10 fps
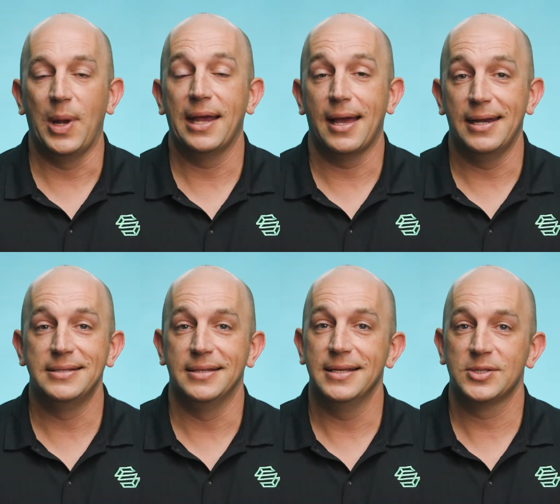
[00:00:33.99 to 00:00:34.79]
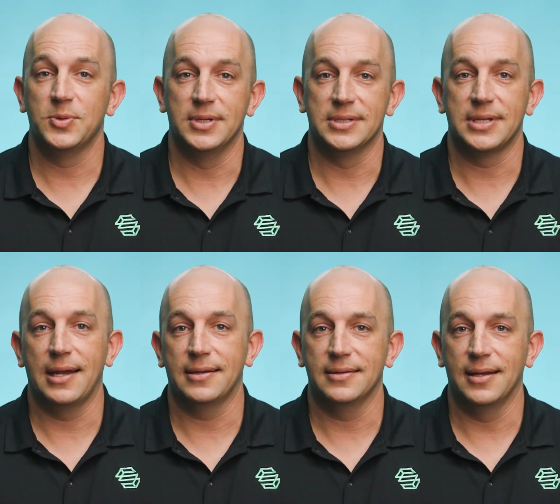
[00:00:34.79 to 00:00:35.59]
The way I got into this was
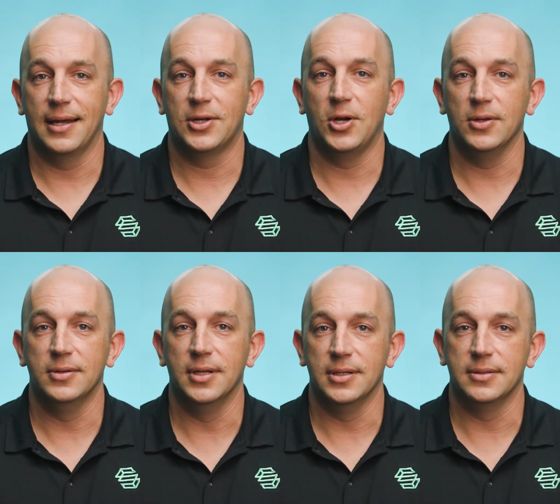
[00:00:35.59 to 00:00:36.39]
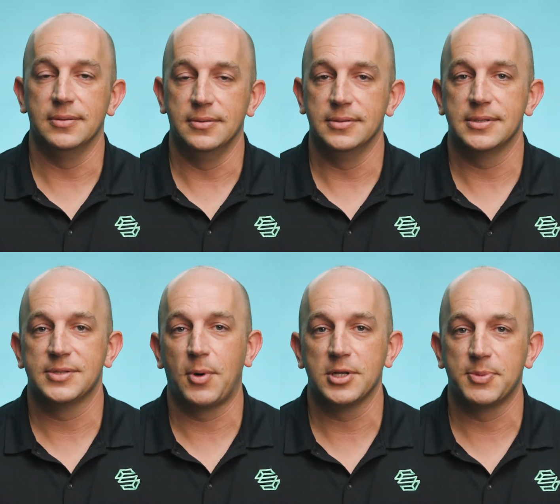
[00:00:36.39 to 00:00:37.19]
I, I called the
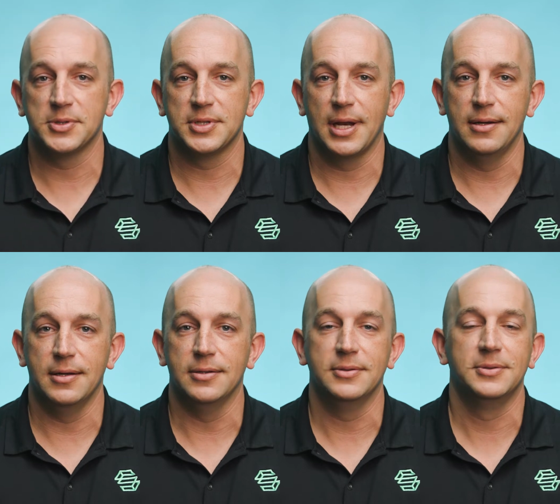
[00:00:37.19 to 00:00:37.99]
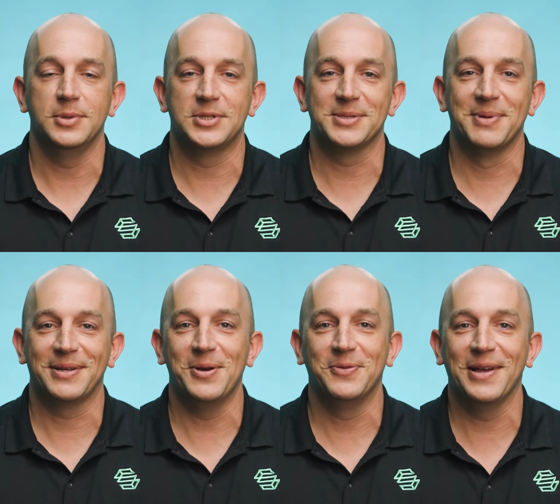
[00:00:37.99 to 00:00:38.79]
smartest person I know, which is my
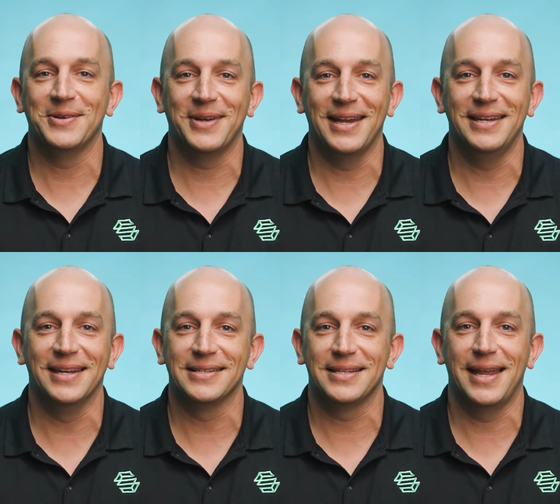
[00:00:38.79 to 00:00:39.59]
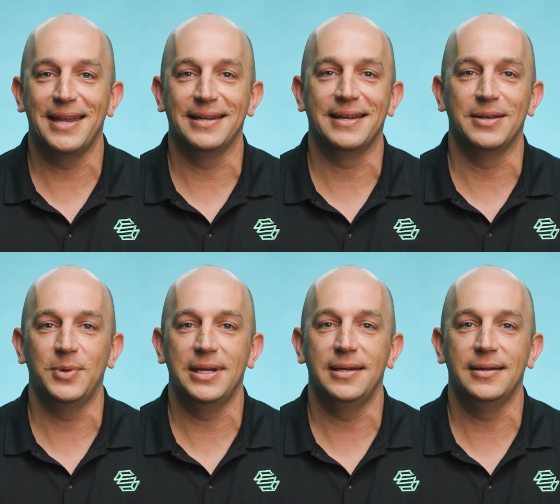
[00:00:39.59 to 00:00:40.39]
co founder, Andy, and I said, hey, can
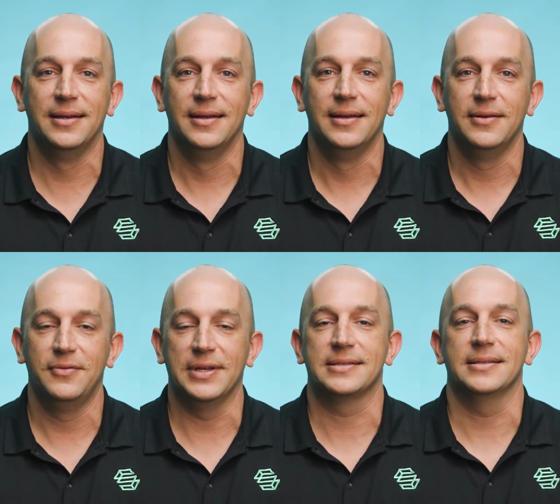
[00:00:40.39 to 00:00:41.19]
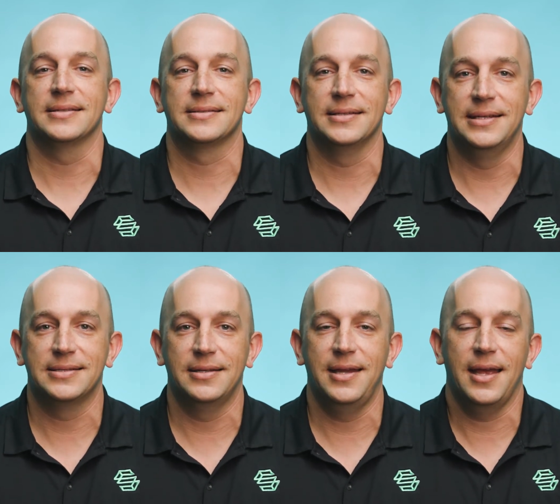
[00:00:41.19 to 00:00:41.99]
we fix this? And he
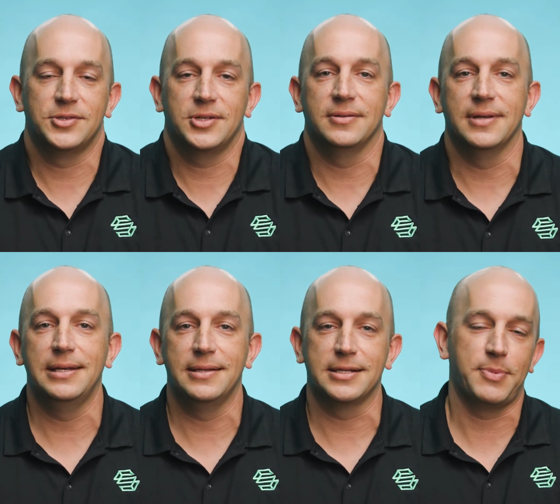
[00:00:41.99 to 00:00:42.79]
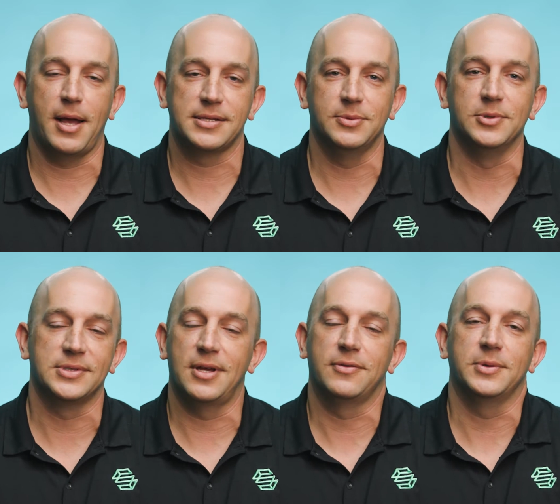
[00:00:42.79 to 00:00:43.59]
said, Yeah, sure, anything's possible in
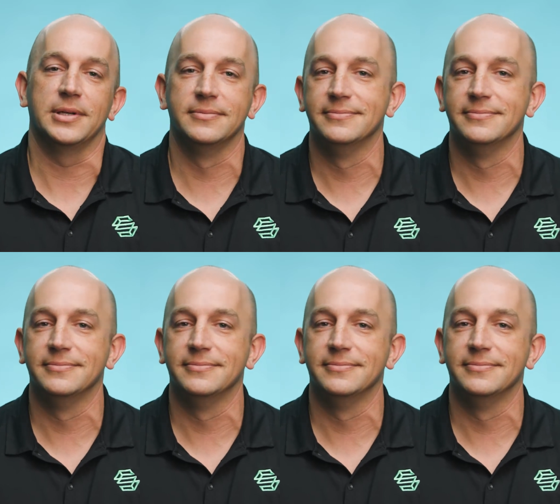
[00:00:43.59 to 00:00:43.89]
software.